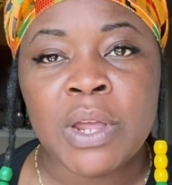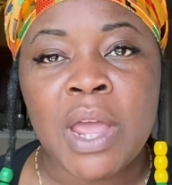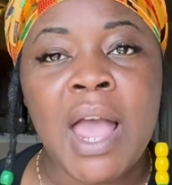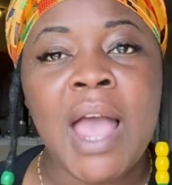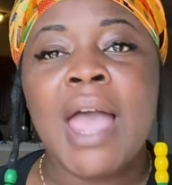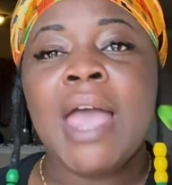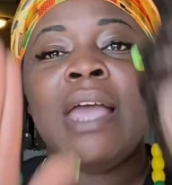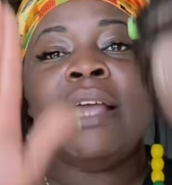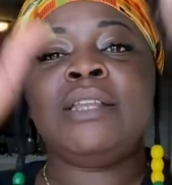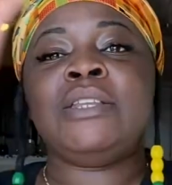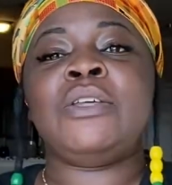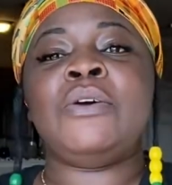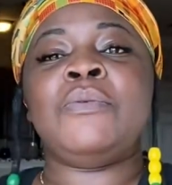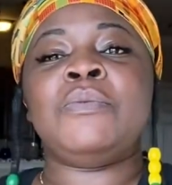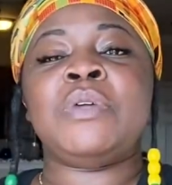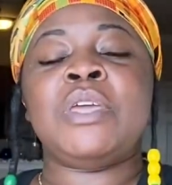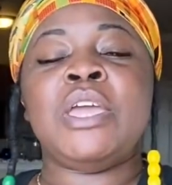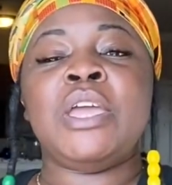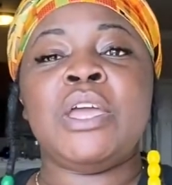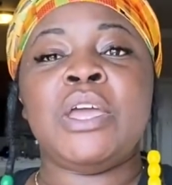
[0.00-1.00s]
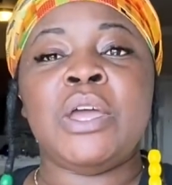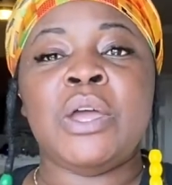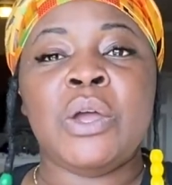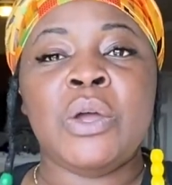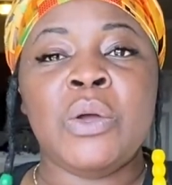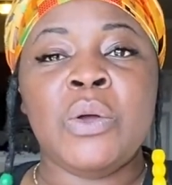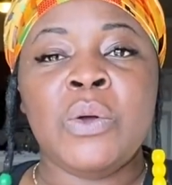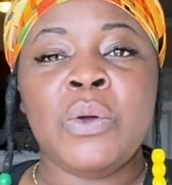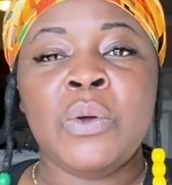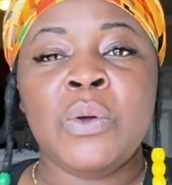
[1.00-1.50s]
I don't
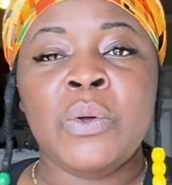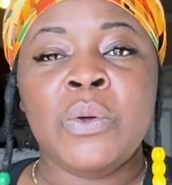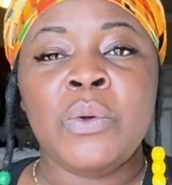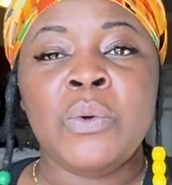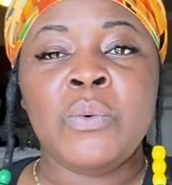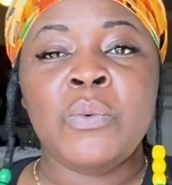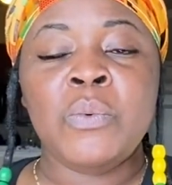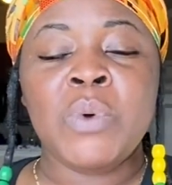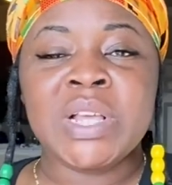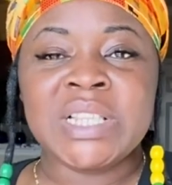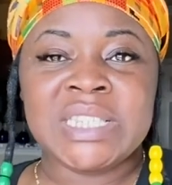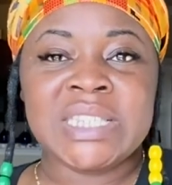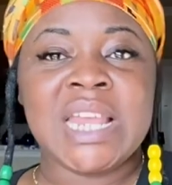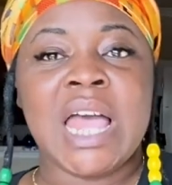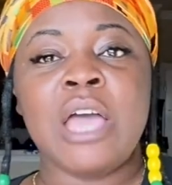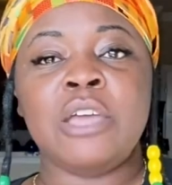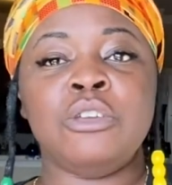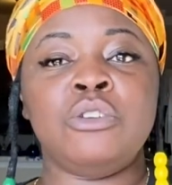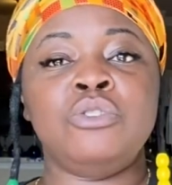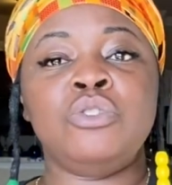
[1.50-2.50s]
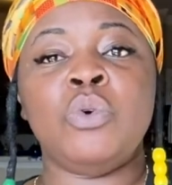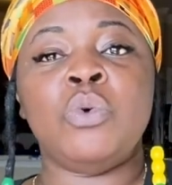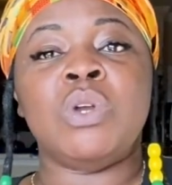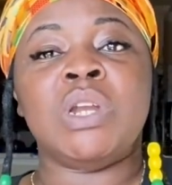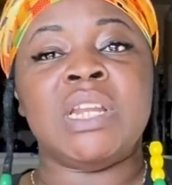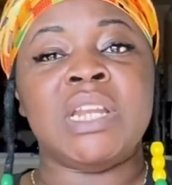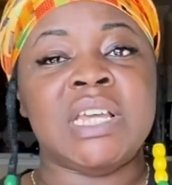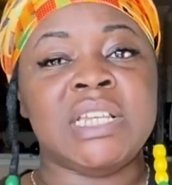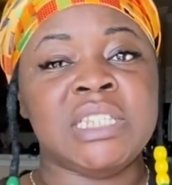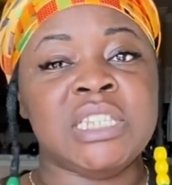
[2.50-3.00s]
care what style you're doing
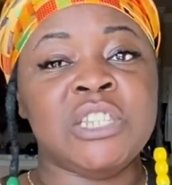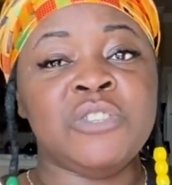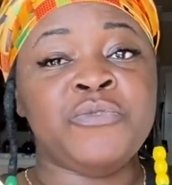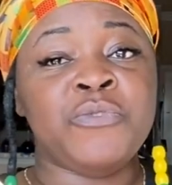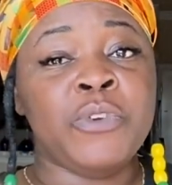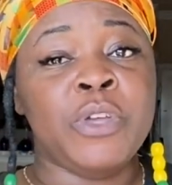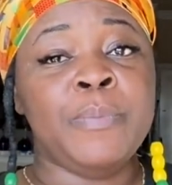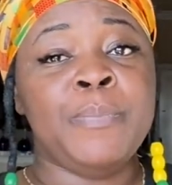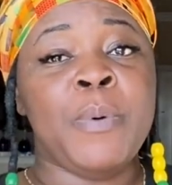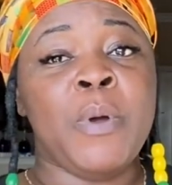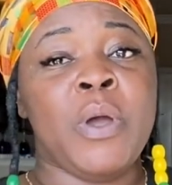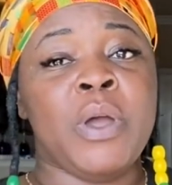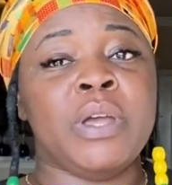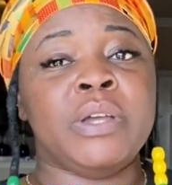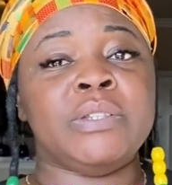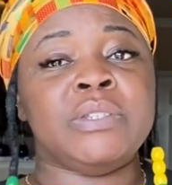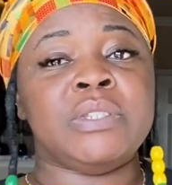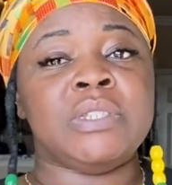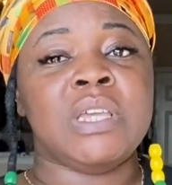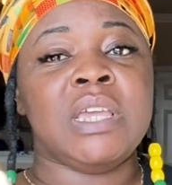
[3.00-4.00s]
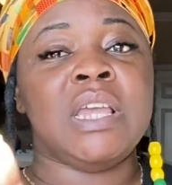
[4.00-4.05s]
unless it's free parts.